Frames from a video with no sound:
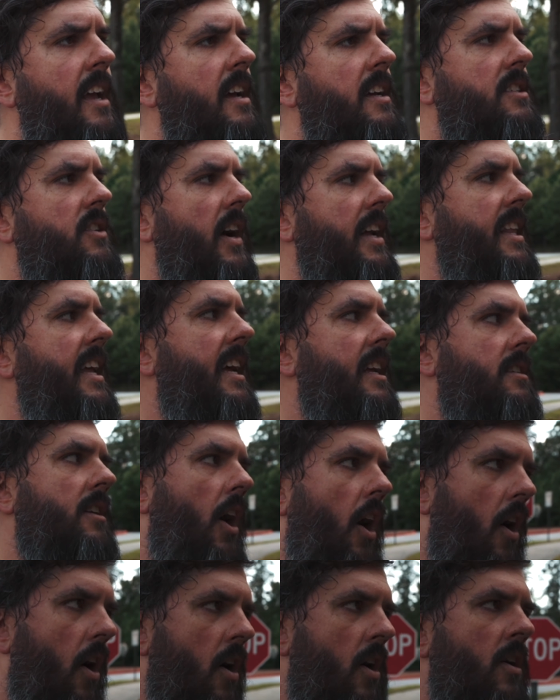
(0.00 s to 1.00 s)
So I think it's
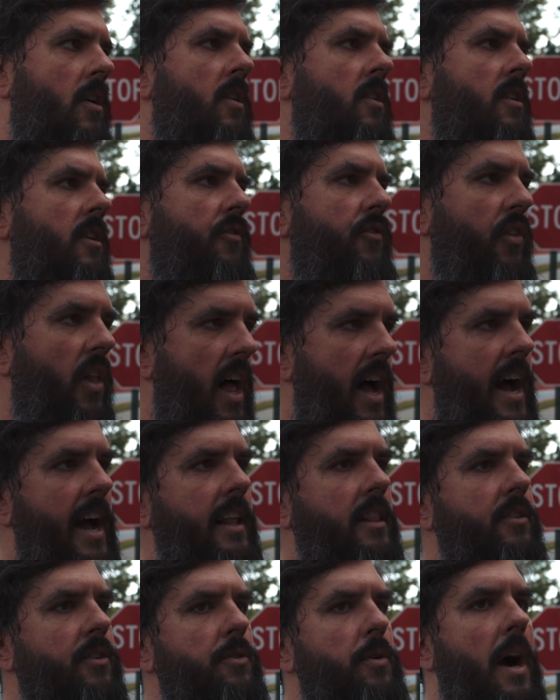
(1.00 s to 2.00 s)
harder to fly
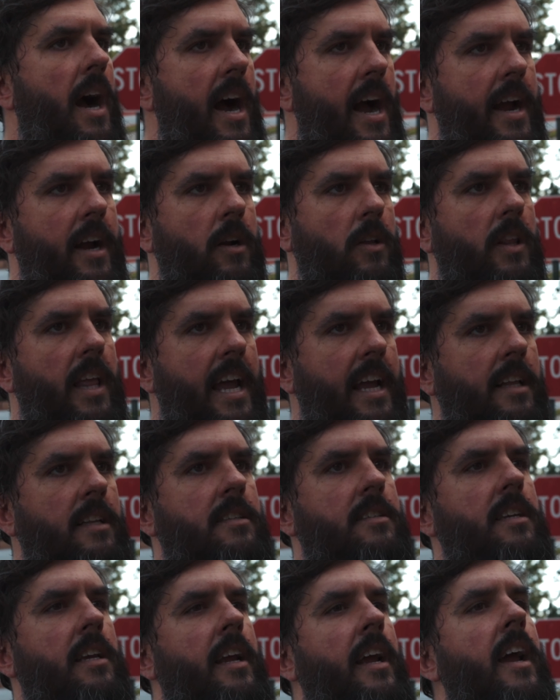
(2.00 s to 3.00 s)
through higher
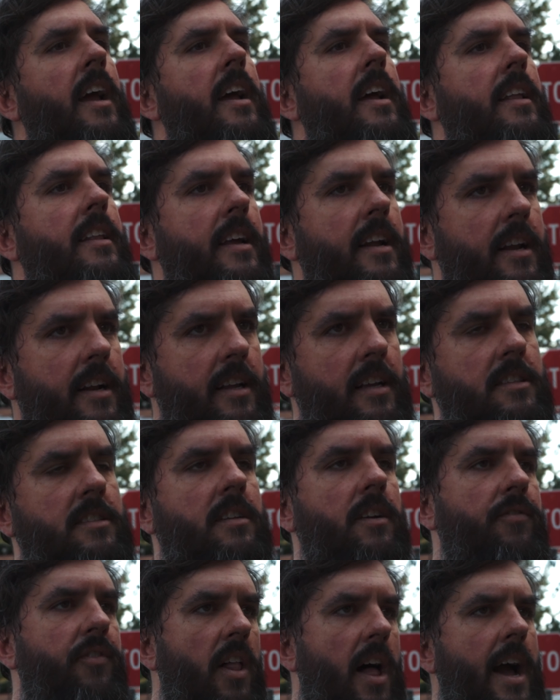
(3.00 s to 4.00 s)
latency than it is
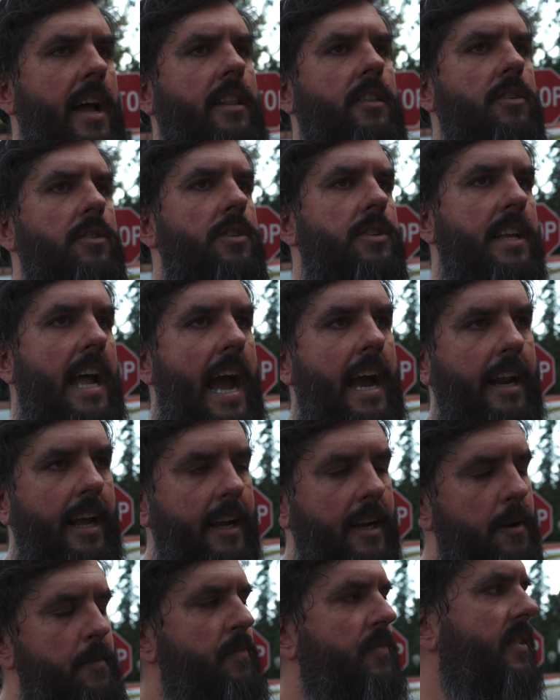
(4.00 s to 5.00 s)
to fly through
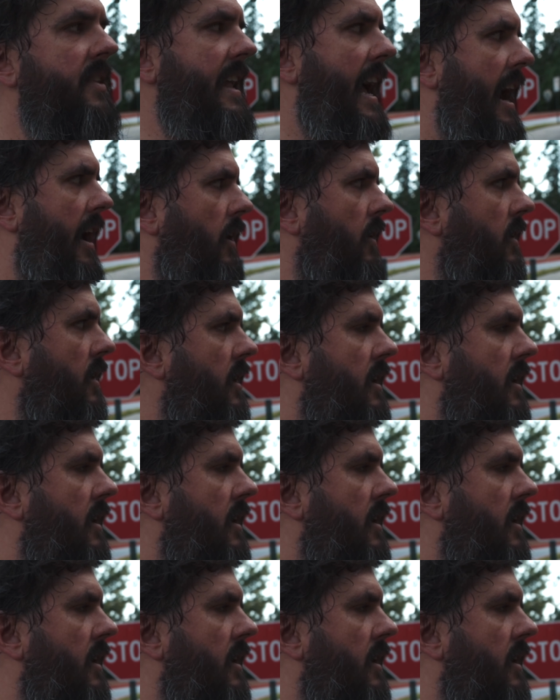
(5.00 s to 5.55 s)
static. Now,